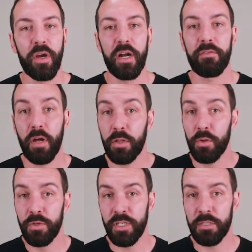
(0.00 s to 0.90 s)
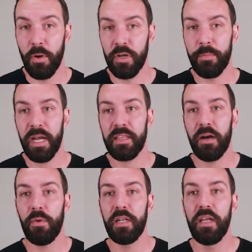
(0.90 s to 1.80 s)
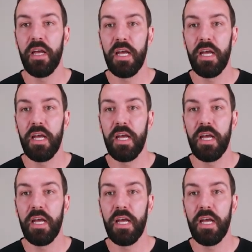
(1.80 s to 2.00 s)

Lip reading: kind of like loosely spoke about that one.